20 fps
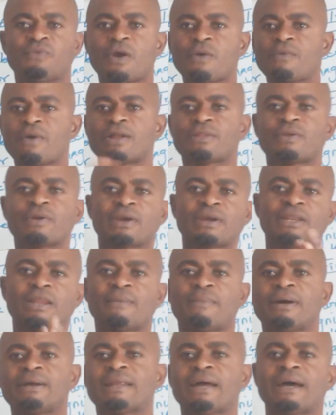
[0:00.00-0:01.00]
When we are talking
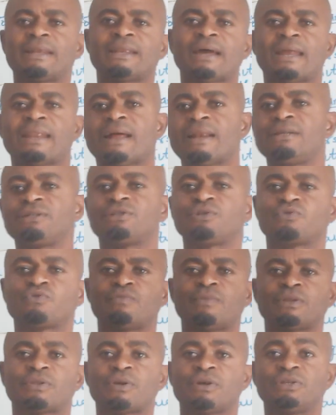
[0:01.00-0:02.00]
about an
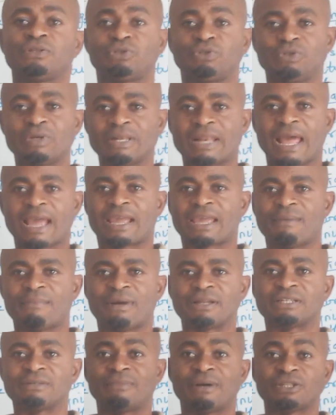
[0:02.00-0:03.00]
analytical method, it's just like a
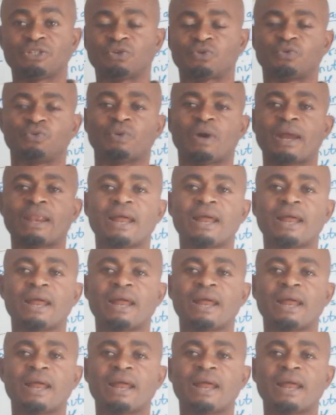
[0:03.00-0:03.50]
mathematical.